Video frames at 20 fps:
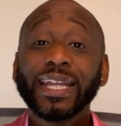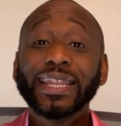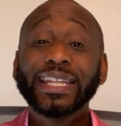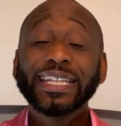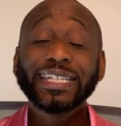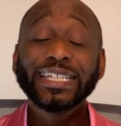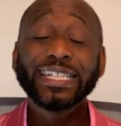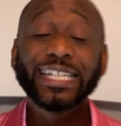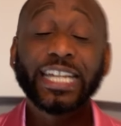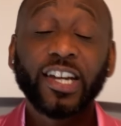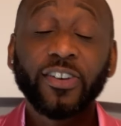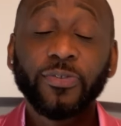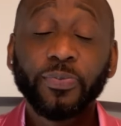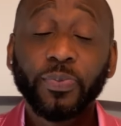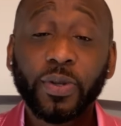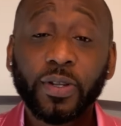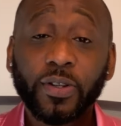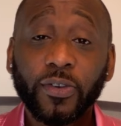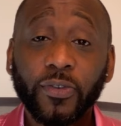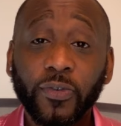the death
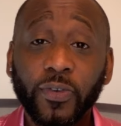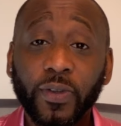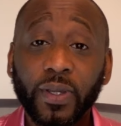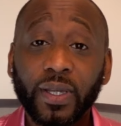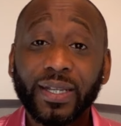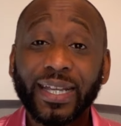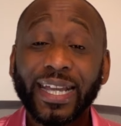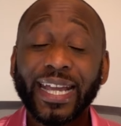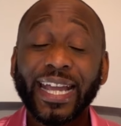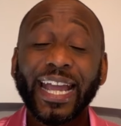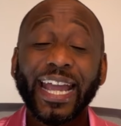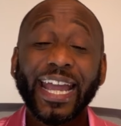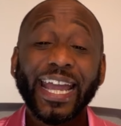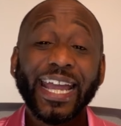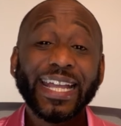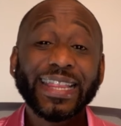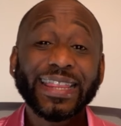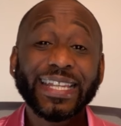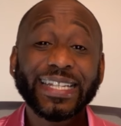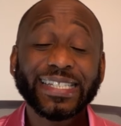benefit
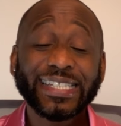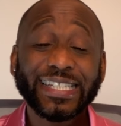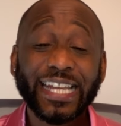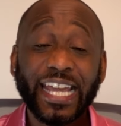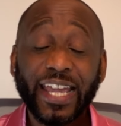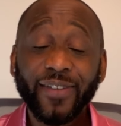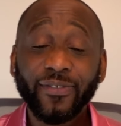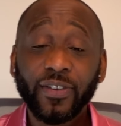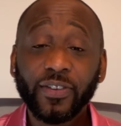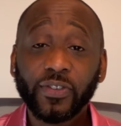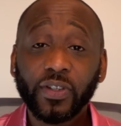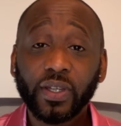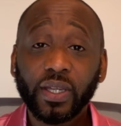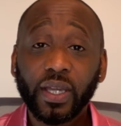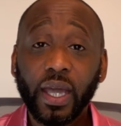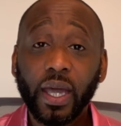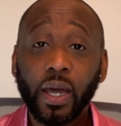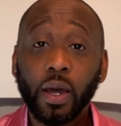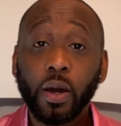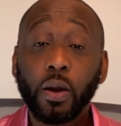and the savings
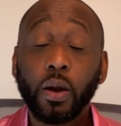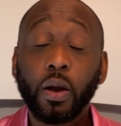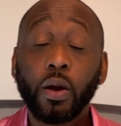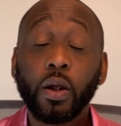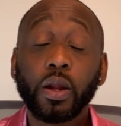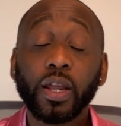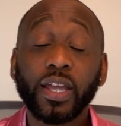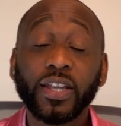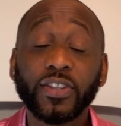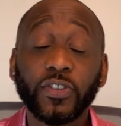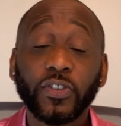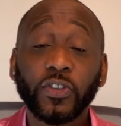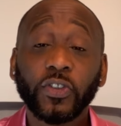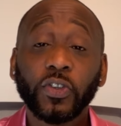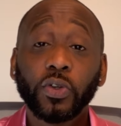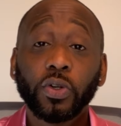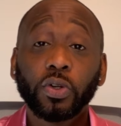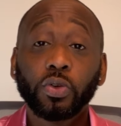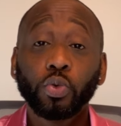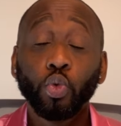account are
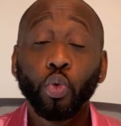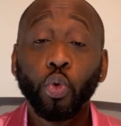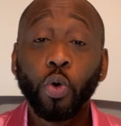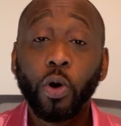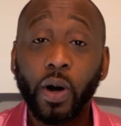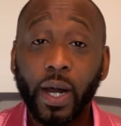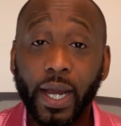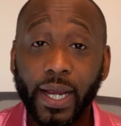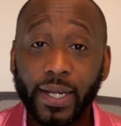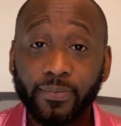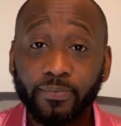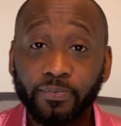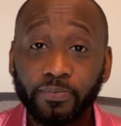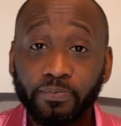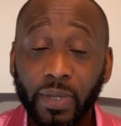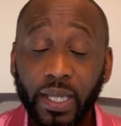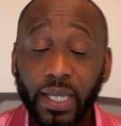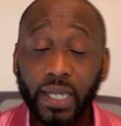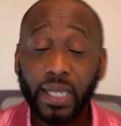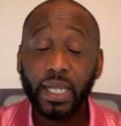considered one,
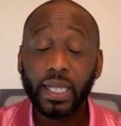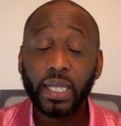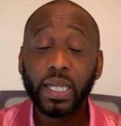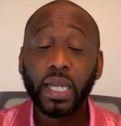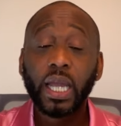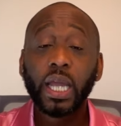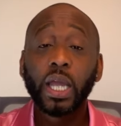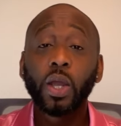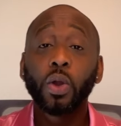meaning